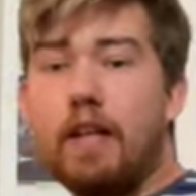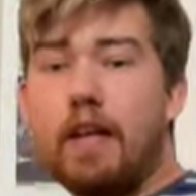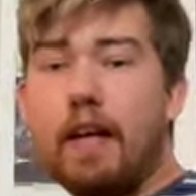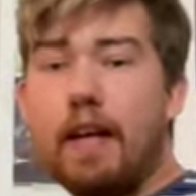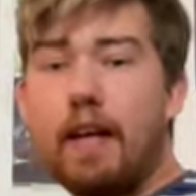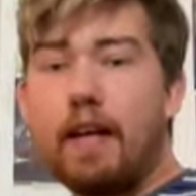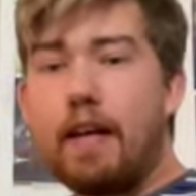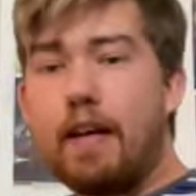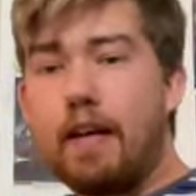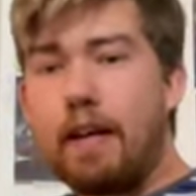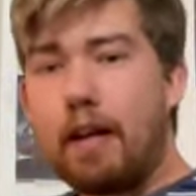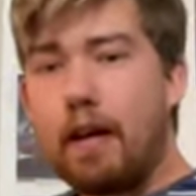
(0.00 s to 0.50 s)

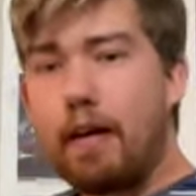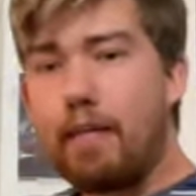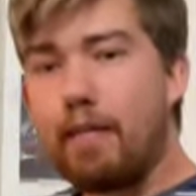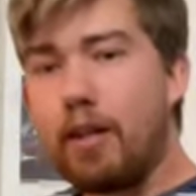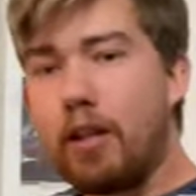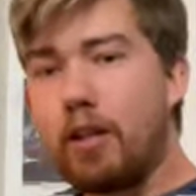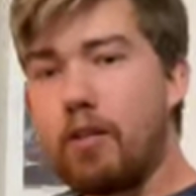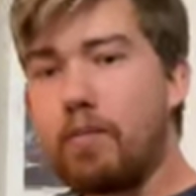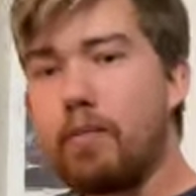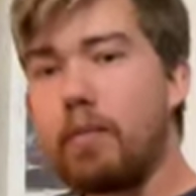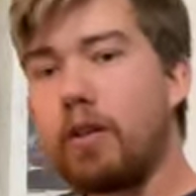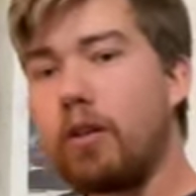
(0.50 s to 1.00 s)
And I'm
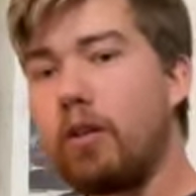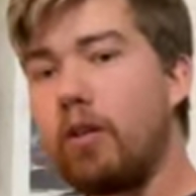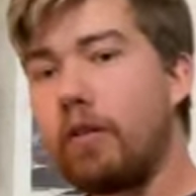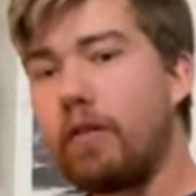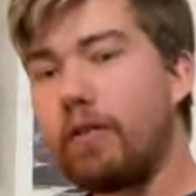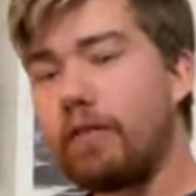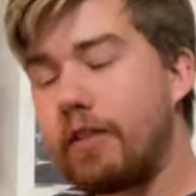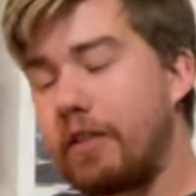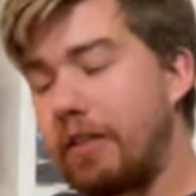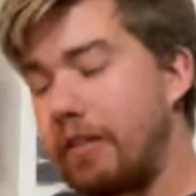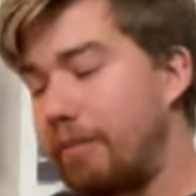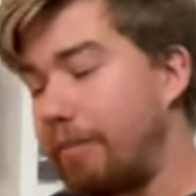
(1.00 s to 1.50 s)
in the middle of
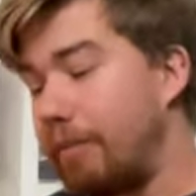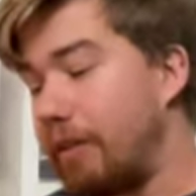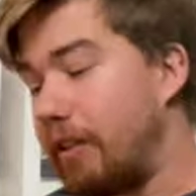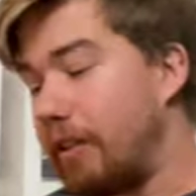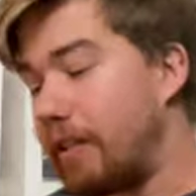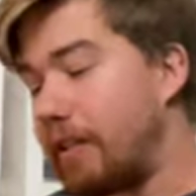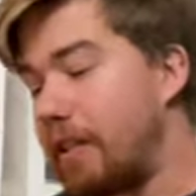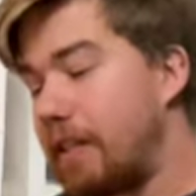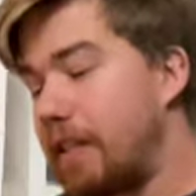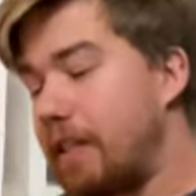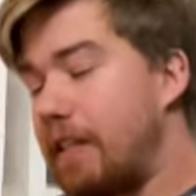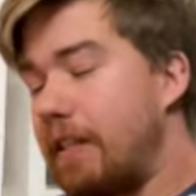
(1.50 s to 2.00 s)
two
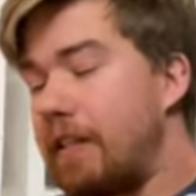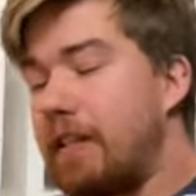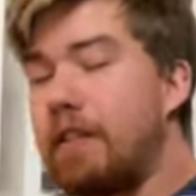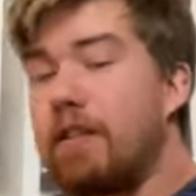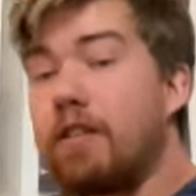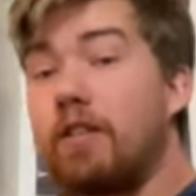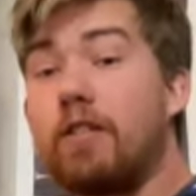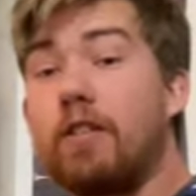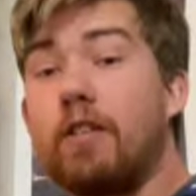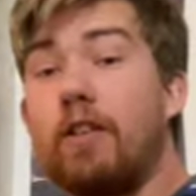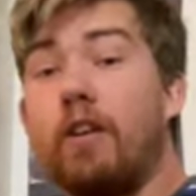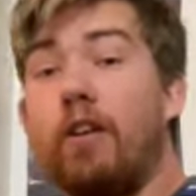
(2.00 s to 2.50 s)
books.
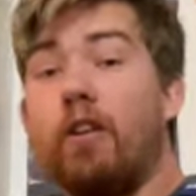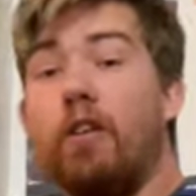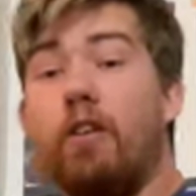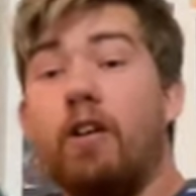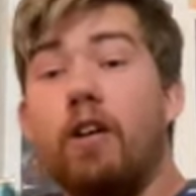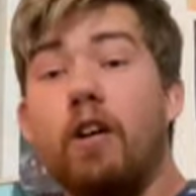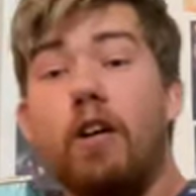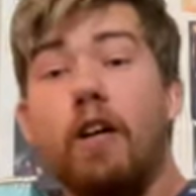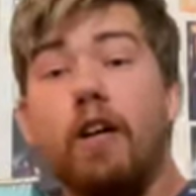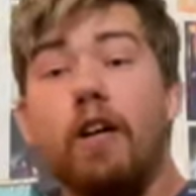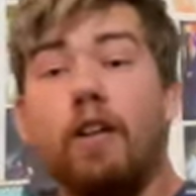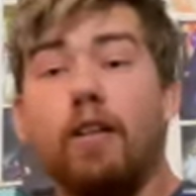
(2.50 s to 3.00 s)
So
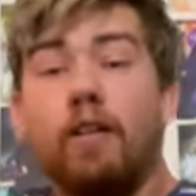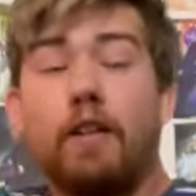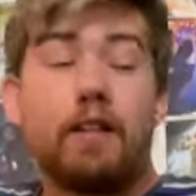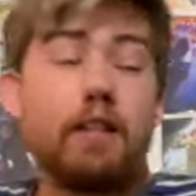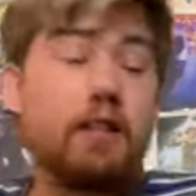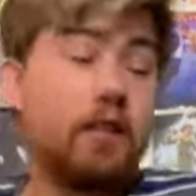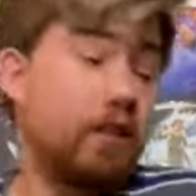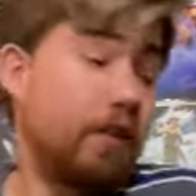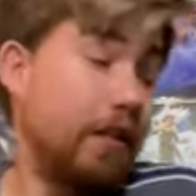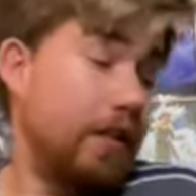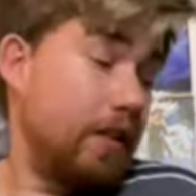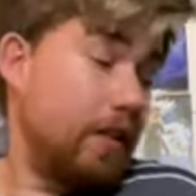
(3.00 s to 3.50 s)

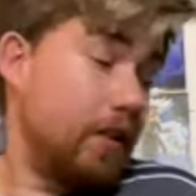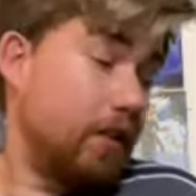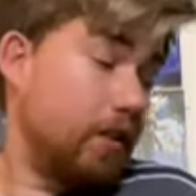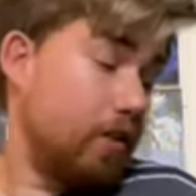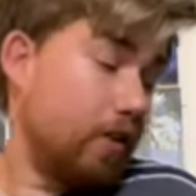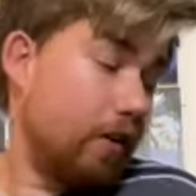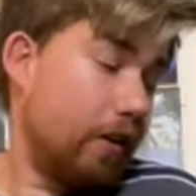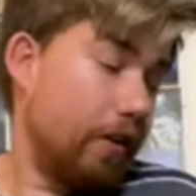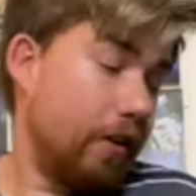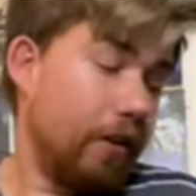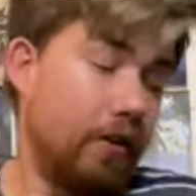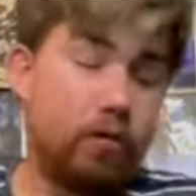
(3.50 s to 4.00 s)
let's get
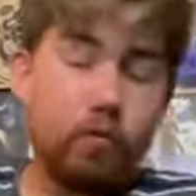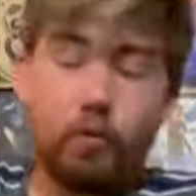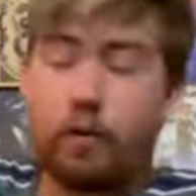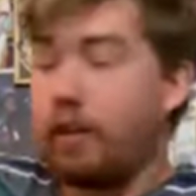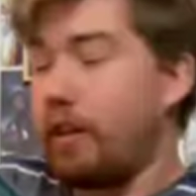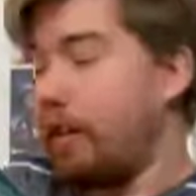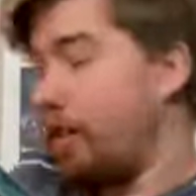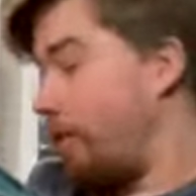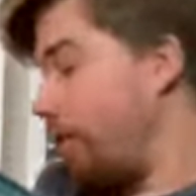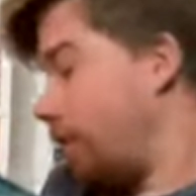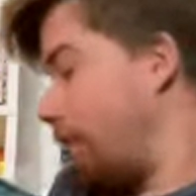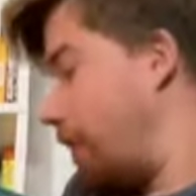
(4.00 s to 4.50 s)
started with
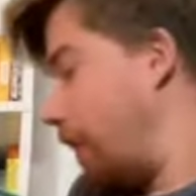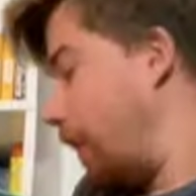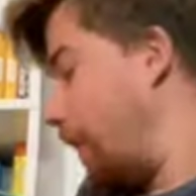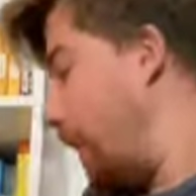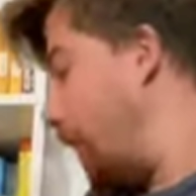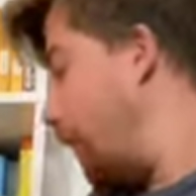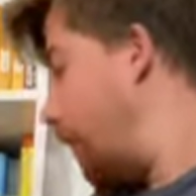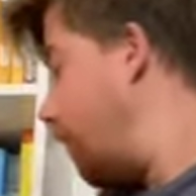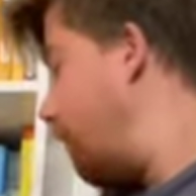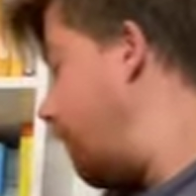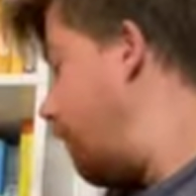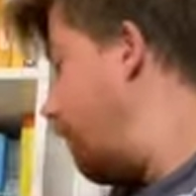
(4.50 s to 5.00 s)
the
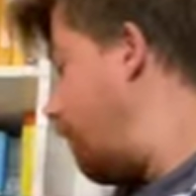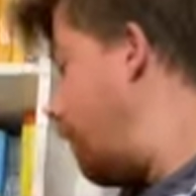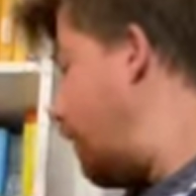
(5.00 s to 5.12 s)
video.